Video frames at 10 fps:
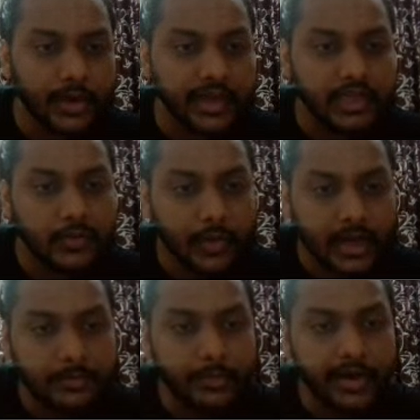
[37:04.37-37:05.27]
point
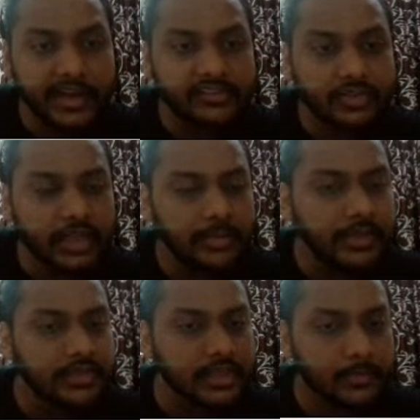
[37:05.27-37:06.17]
1.3
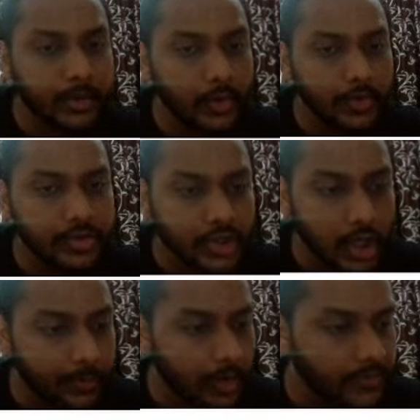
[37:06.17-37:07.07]
meter below the
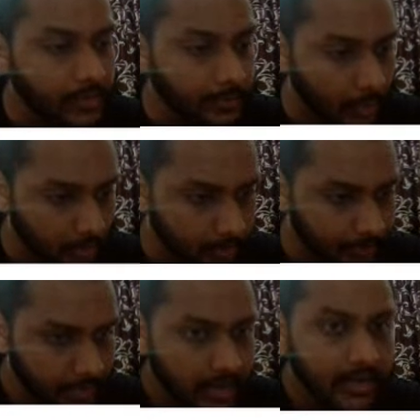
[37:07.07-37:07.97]
top of the pole.
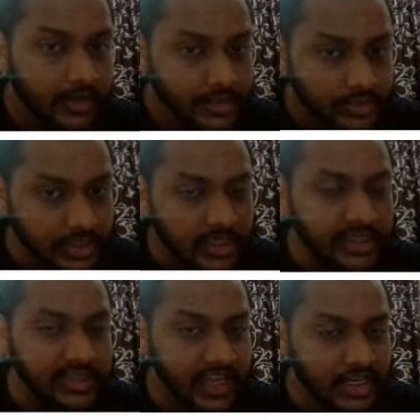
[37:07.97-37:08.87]
She
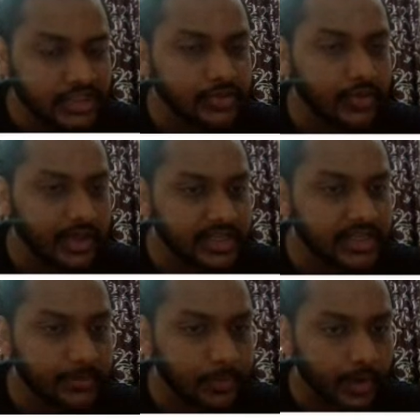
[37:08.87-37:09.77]
needs to
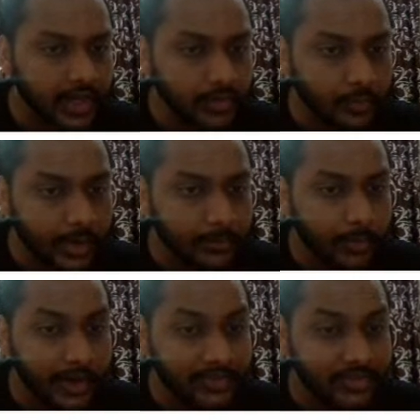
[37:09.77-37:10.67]
reach a point
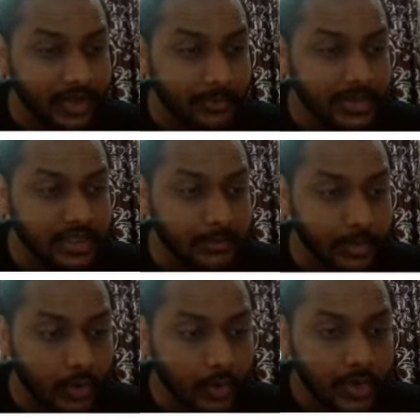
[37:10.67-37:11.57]
1.3 meter
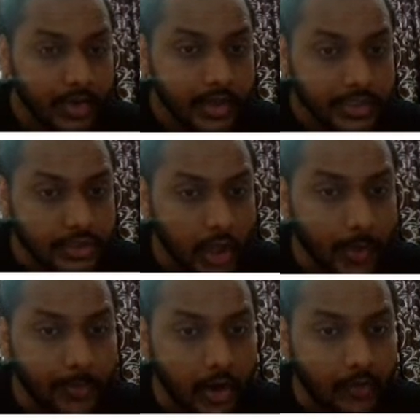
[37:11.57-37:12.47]
below
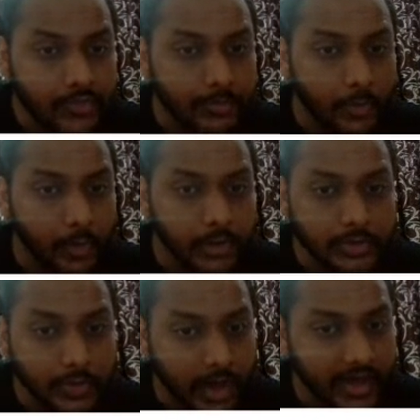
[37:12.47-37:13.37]
top of the pole
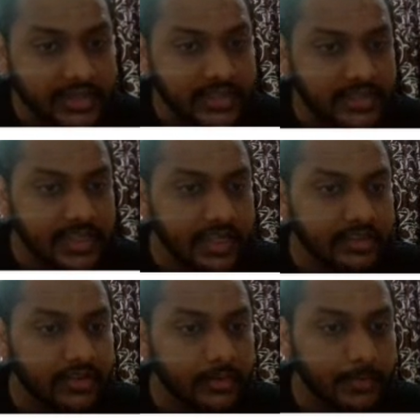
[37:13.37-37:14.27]
to
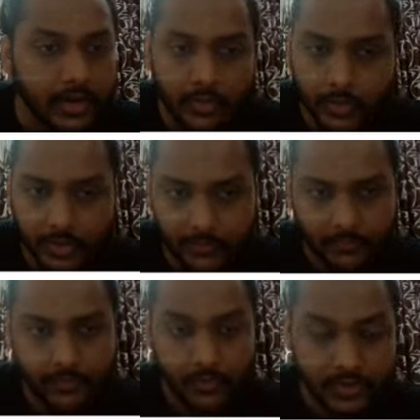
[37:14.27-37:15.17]
undertake the repair work.
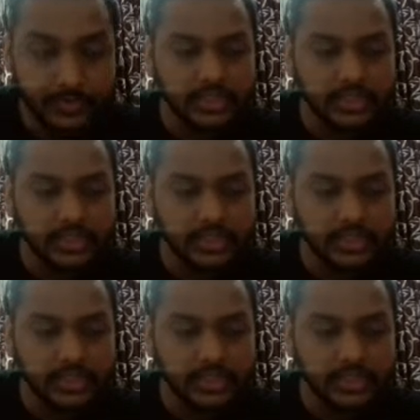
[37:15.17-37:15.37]
Which